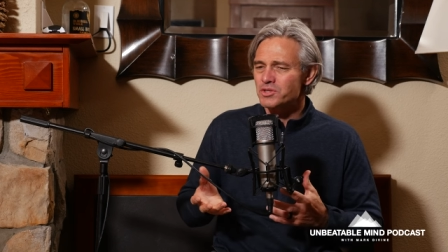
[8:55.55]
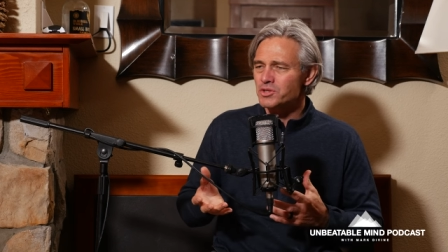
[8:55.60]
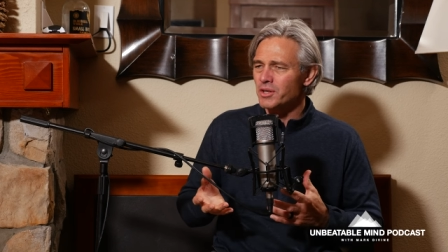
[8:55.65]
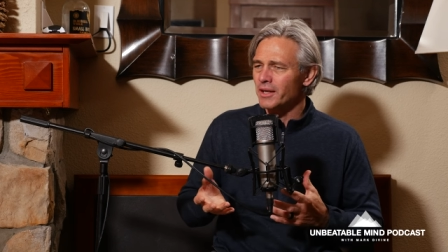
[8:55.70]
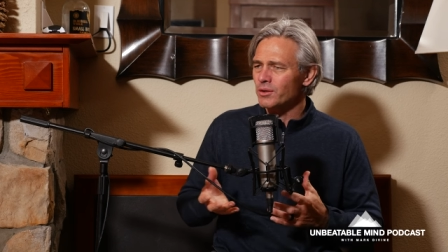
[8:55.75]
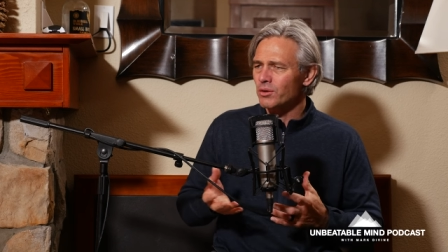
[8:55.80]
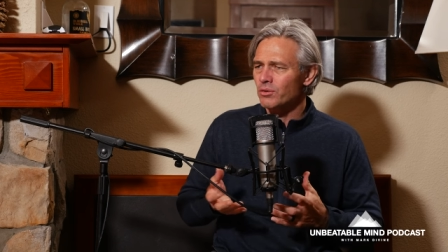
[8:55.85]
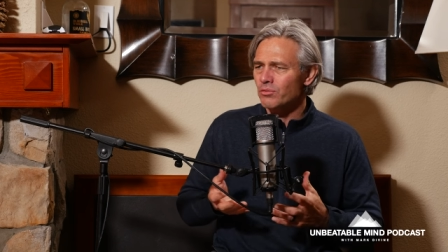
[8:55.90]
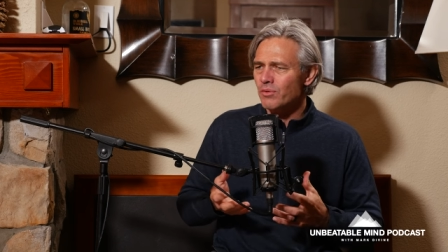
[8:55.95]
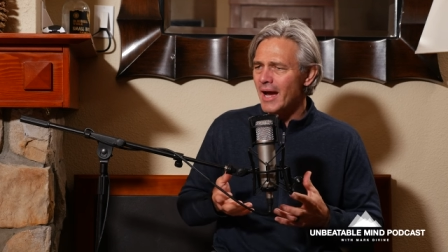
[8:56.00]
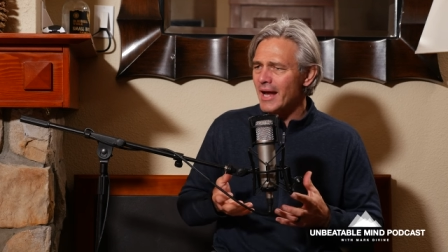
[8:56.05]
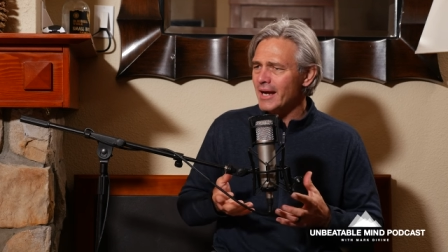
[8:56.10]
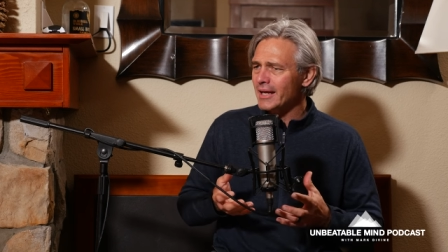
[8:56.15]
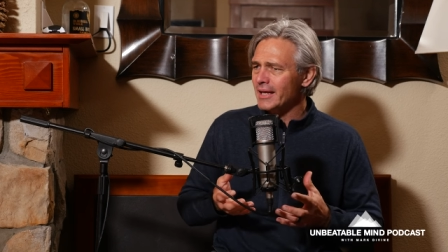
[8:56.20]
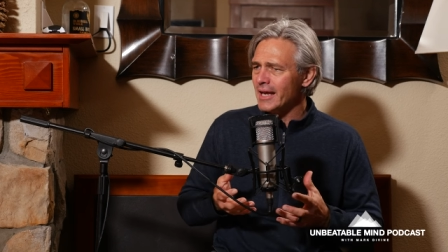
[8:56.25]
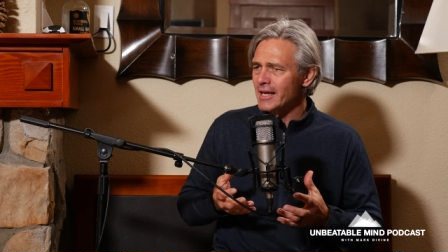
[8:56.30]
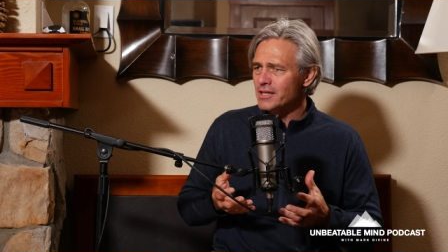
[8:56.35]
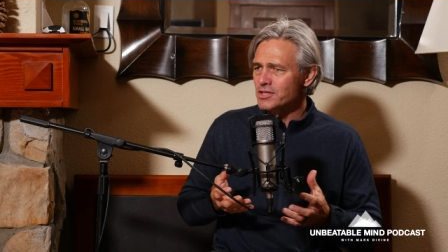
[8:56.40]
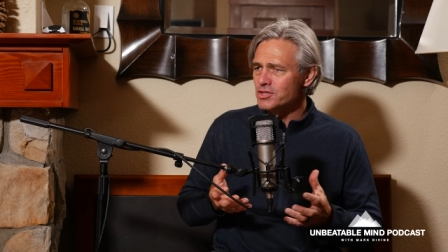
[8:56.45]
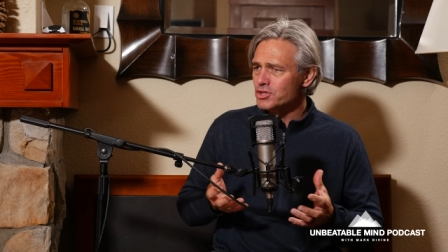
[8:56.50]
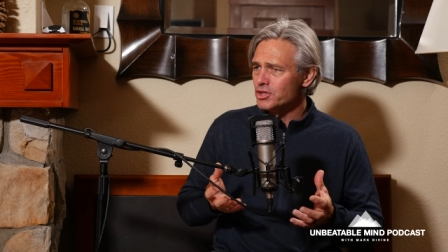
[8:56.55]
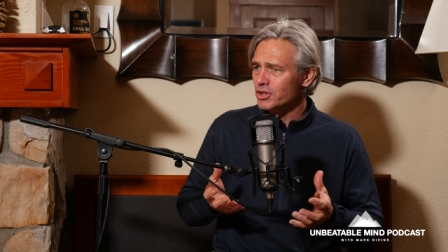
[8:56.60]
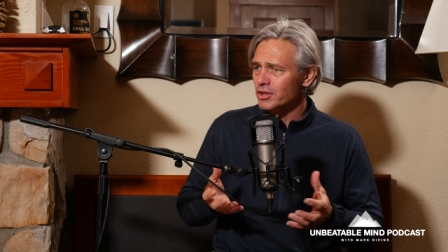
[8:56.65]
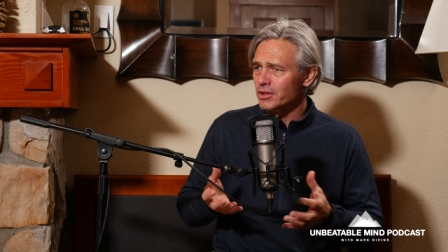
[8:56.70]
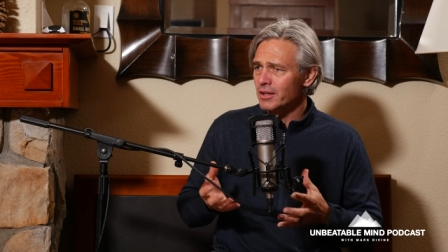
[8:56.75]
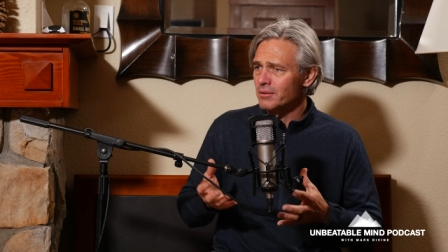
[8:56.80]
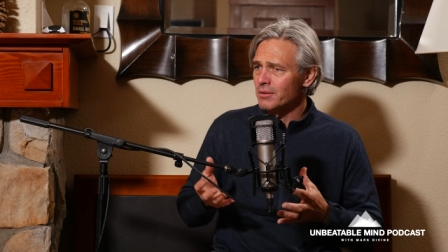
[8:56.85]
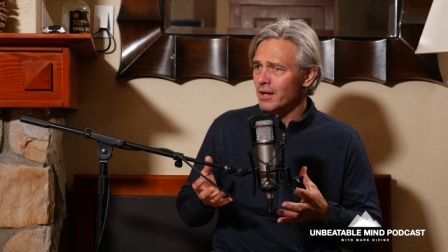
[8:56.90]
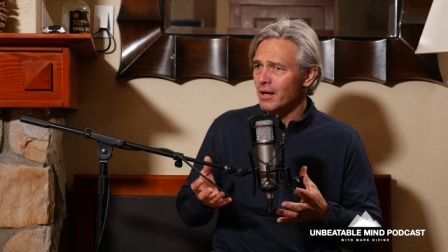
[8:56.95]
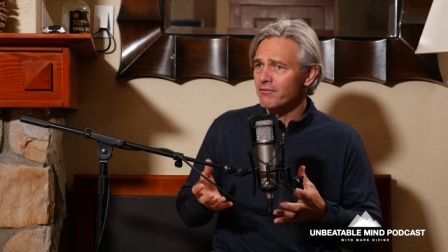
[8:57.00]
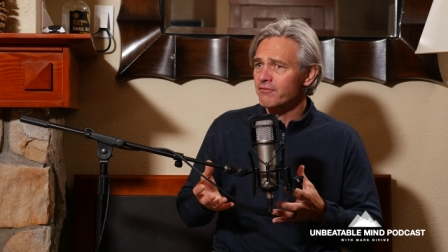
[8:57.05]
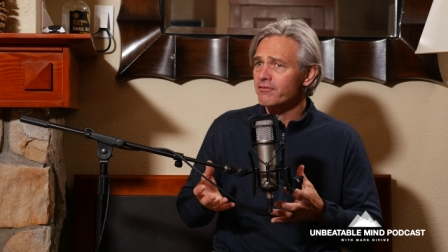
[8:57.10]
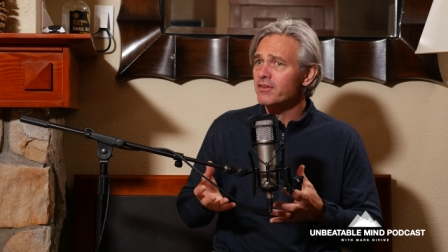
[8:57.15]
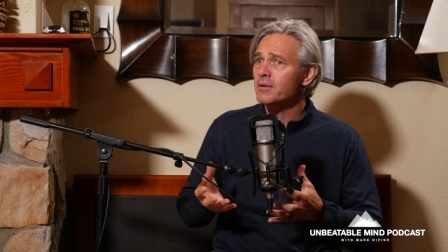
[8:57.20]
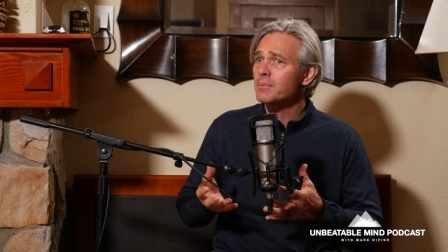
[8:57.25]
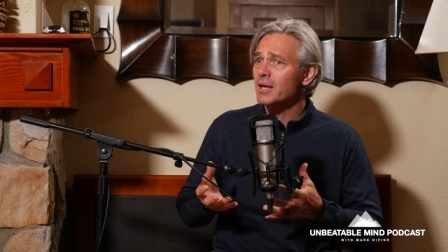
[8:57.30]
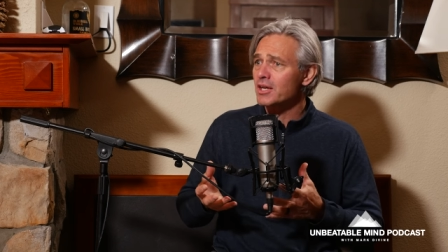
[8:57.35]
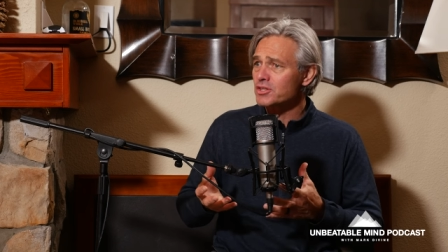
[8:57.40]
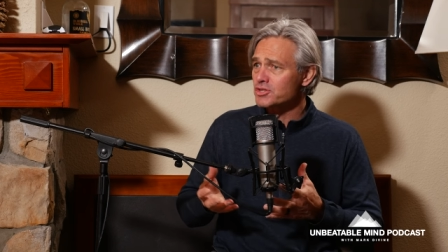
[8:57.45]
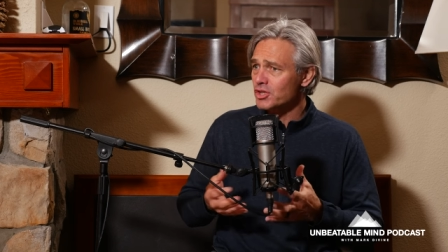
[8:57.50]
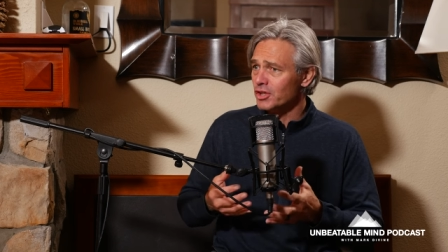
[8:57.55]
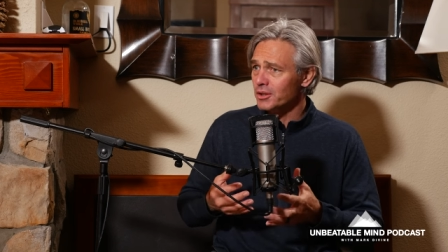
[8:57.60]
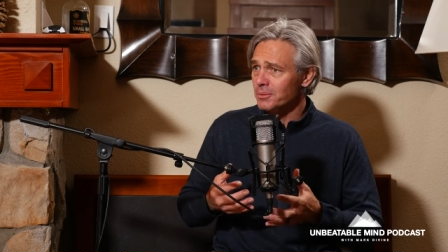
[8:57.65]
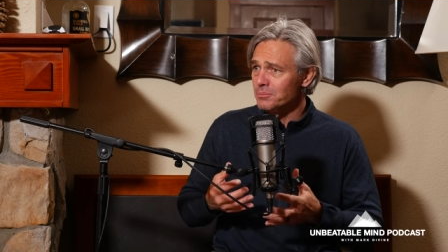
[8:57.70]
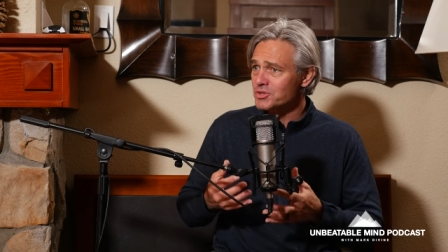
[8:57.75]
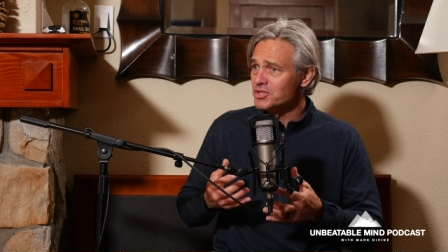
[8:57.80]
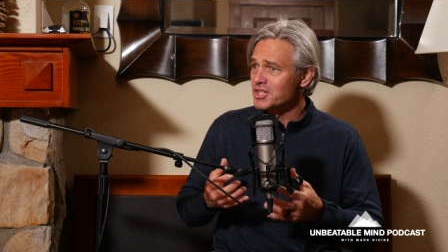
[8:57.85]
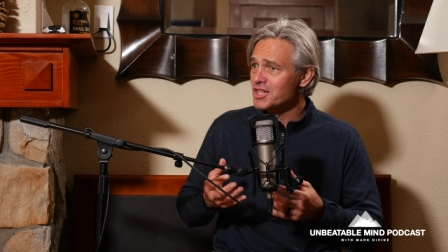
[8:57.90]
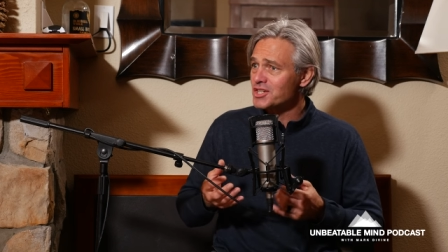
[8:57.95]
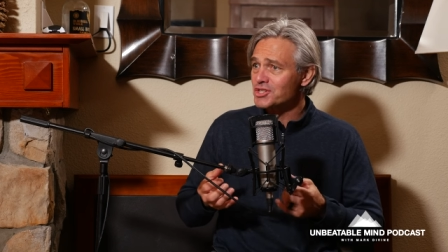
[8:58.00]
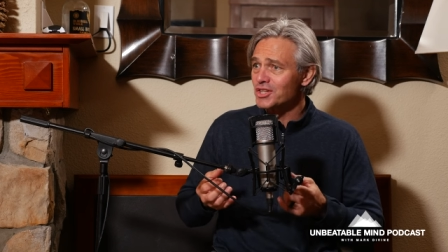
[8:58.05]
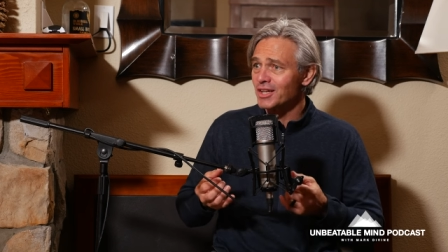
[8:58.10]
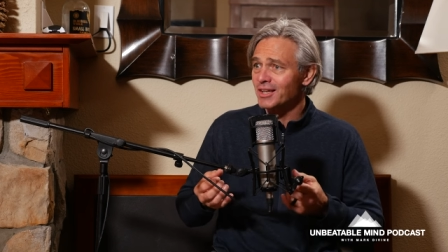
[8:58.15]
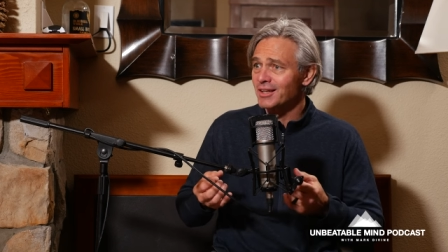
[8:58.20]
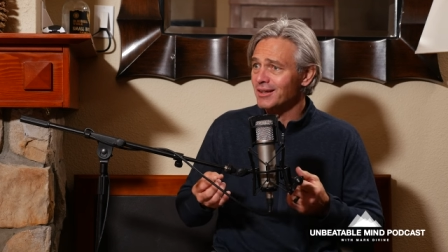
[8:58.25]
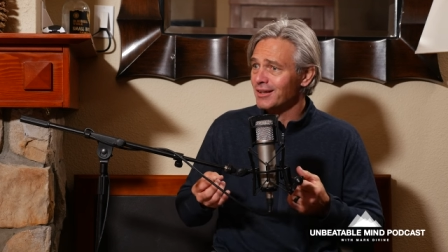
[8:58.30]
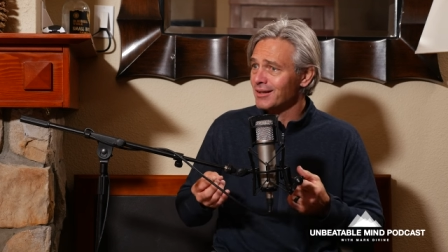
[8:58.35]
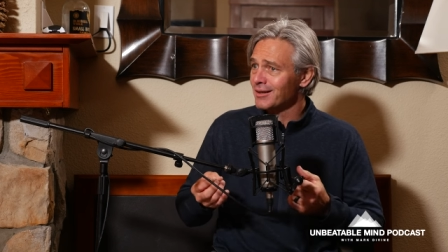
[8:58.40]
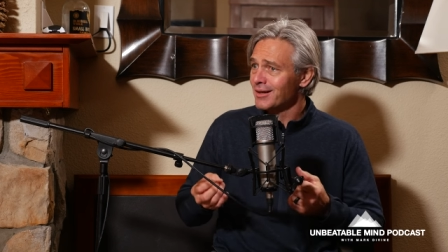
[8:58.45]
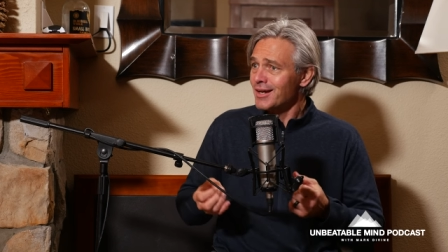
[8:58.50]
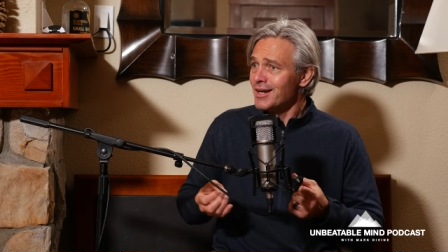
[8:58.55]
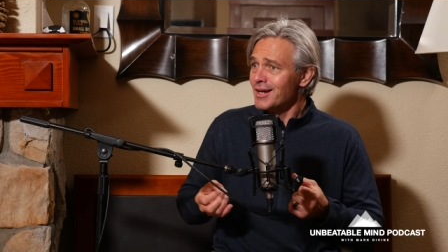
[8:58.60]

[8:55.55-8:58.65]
trying to eradicate circ- uh, female circumcision, and